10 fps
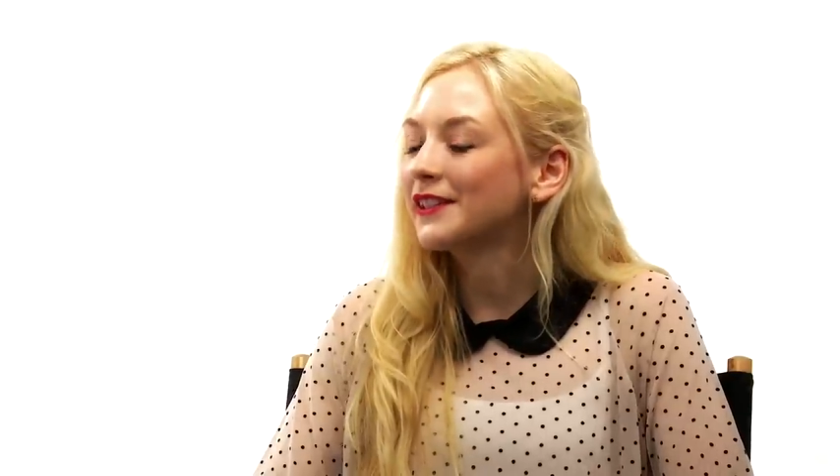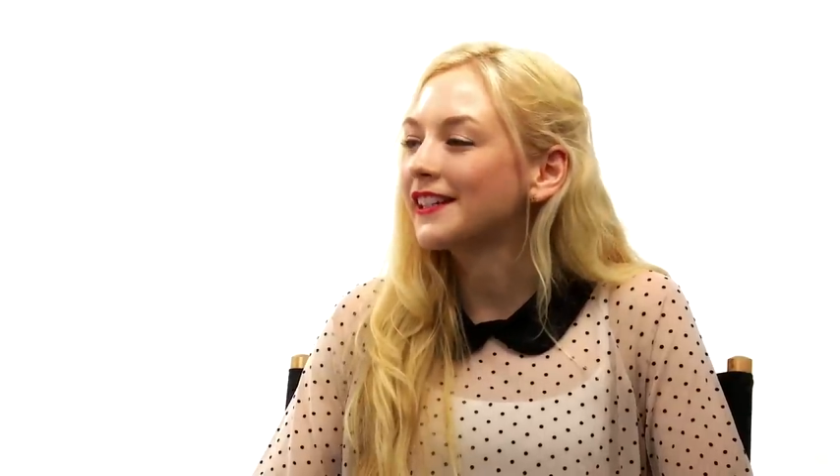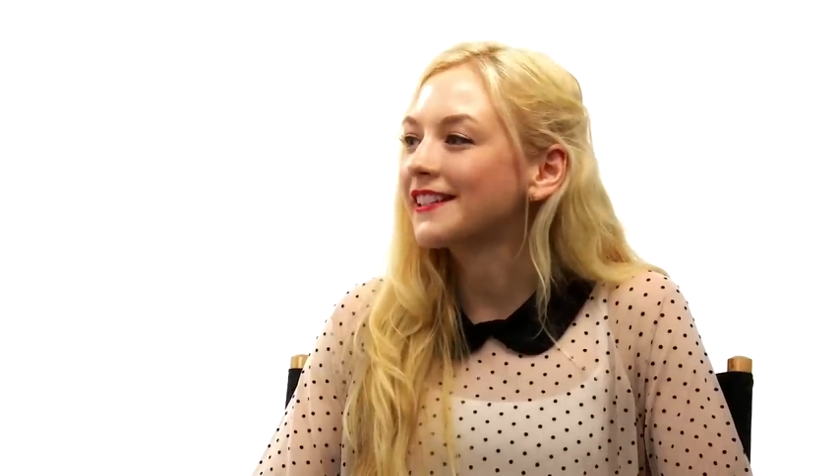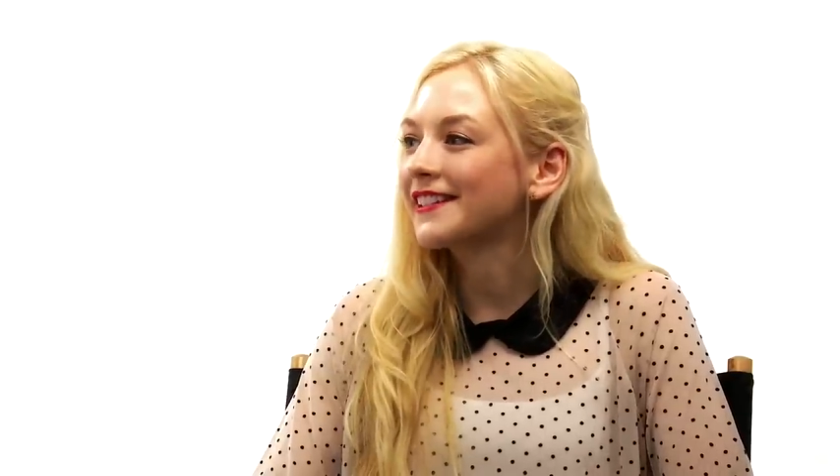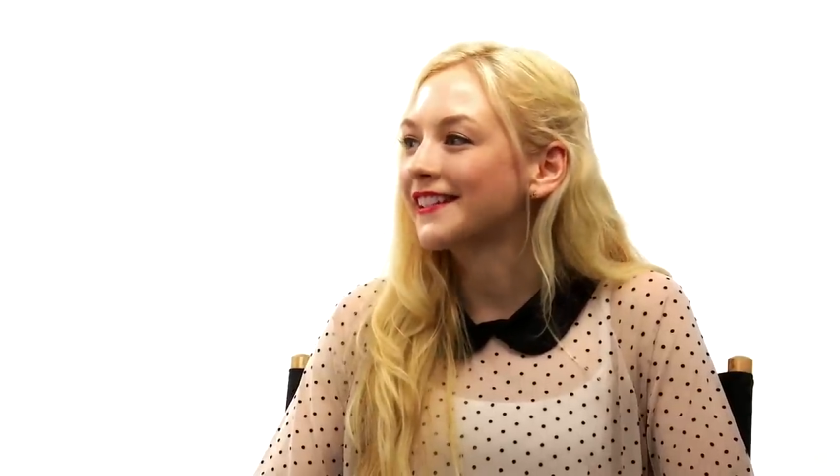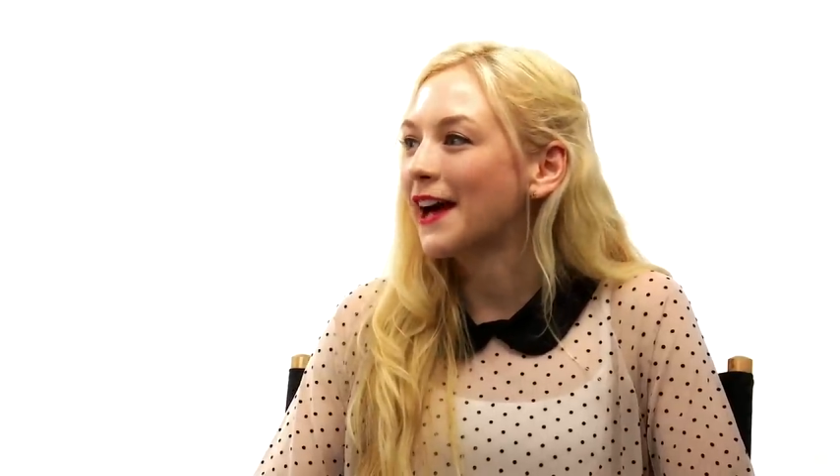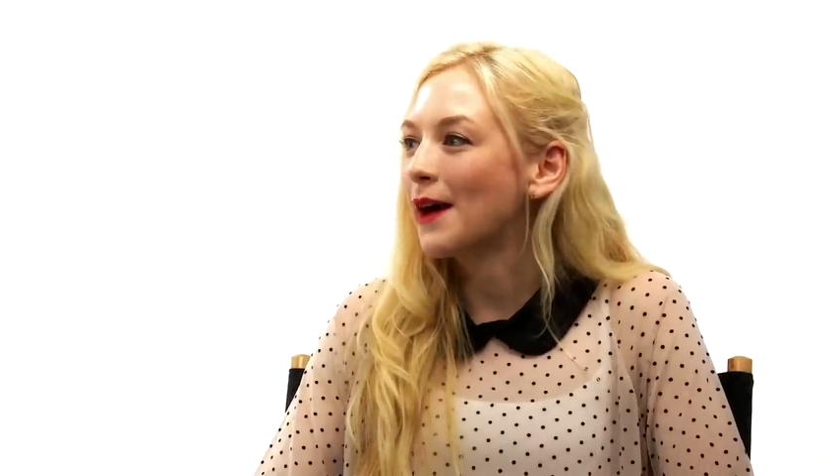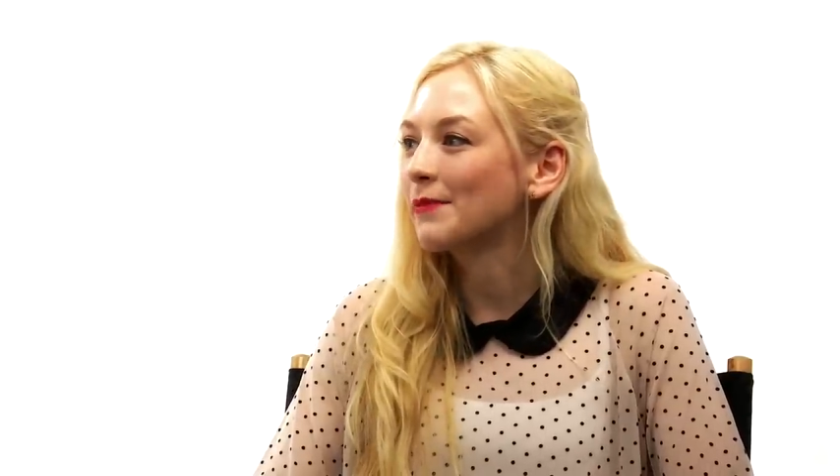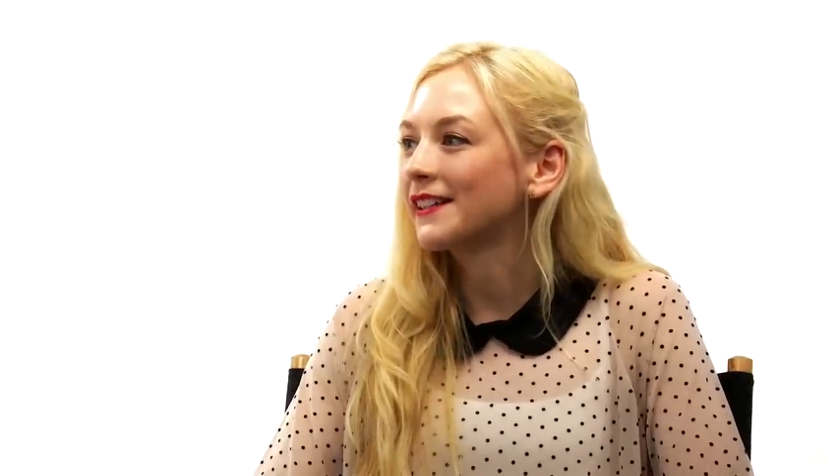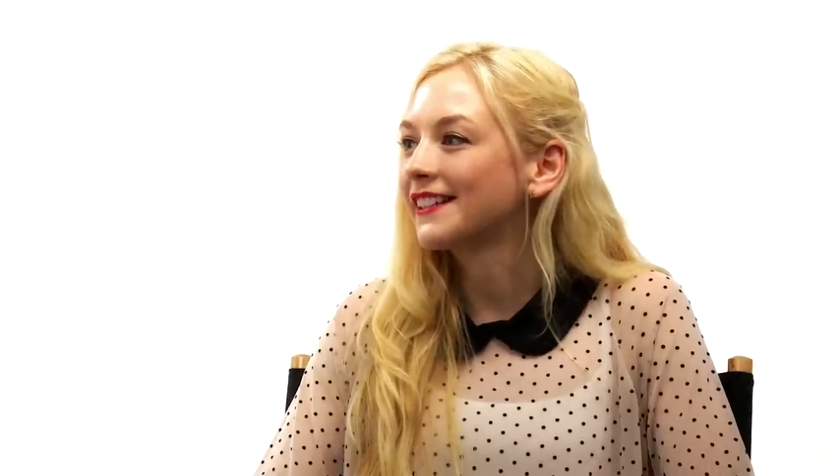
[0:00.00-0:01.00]
things are going to
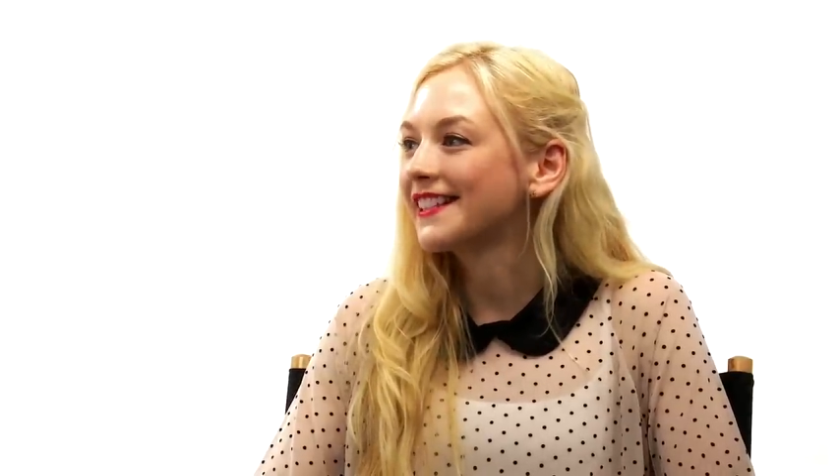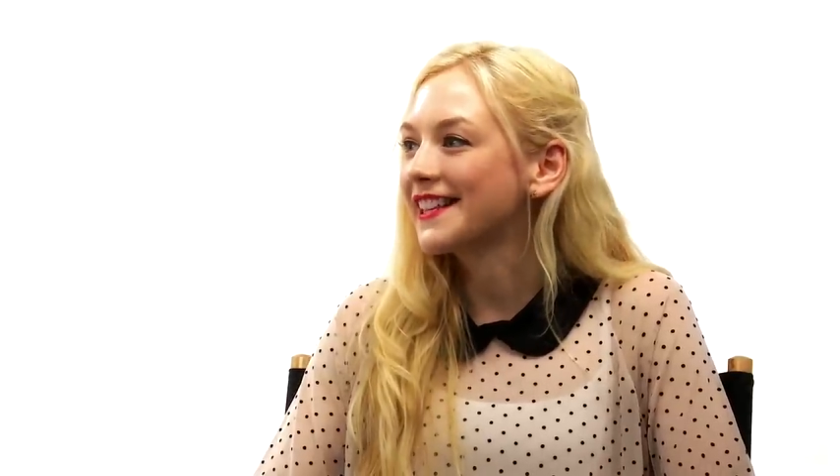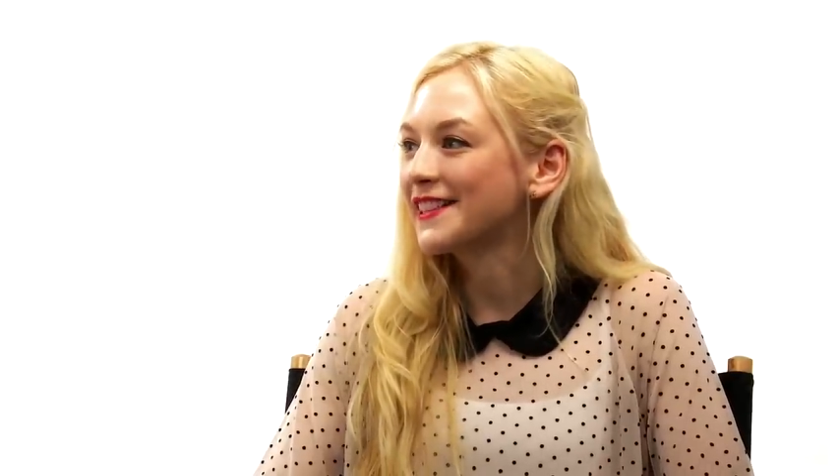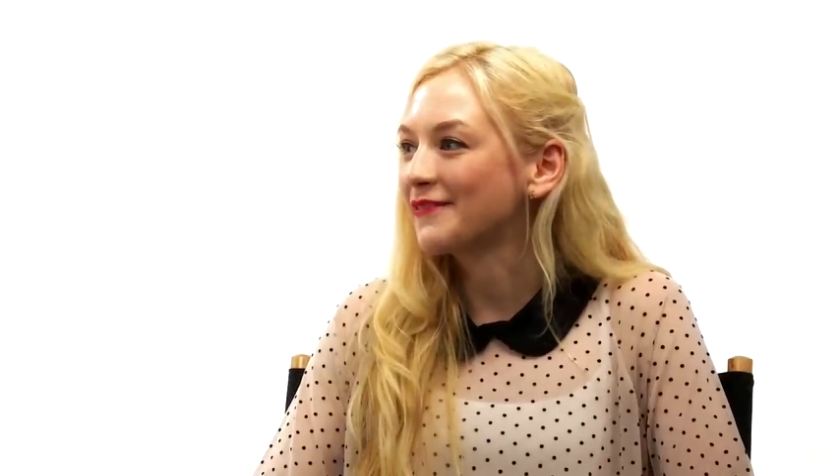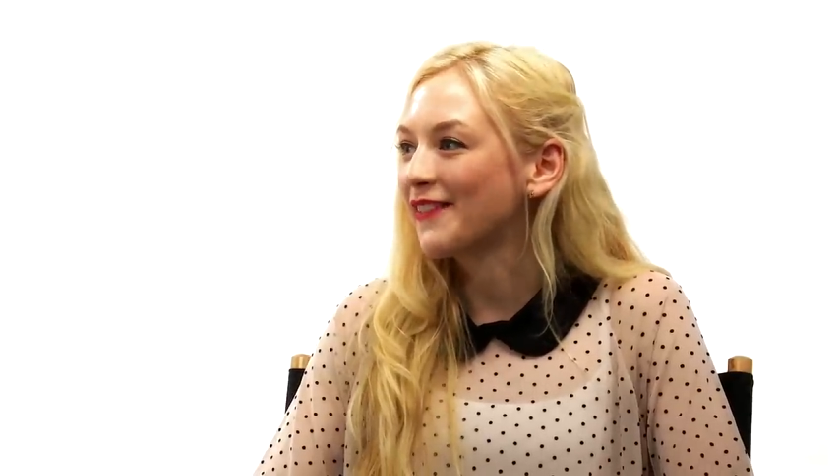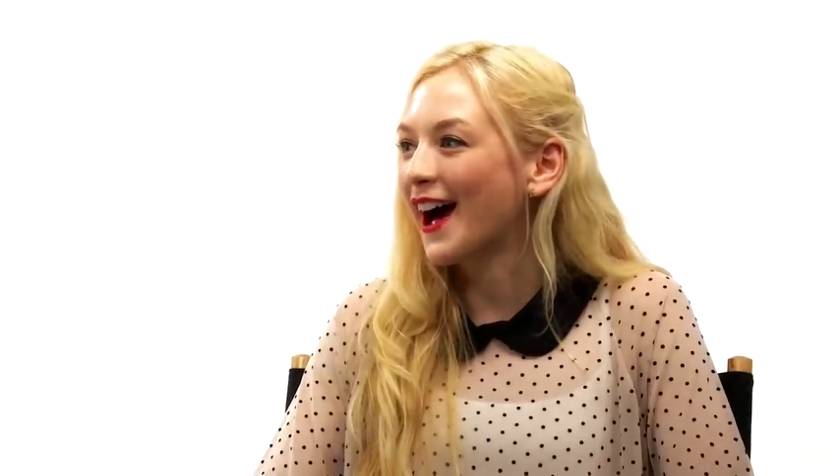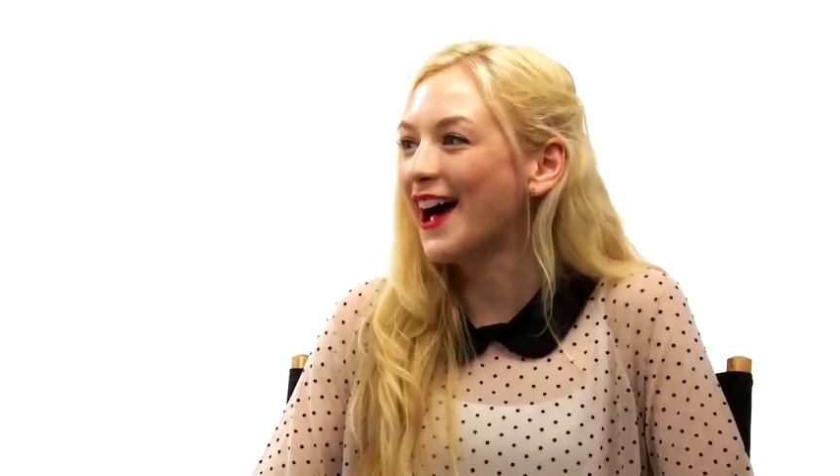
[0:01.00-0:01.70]
happen in season 5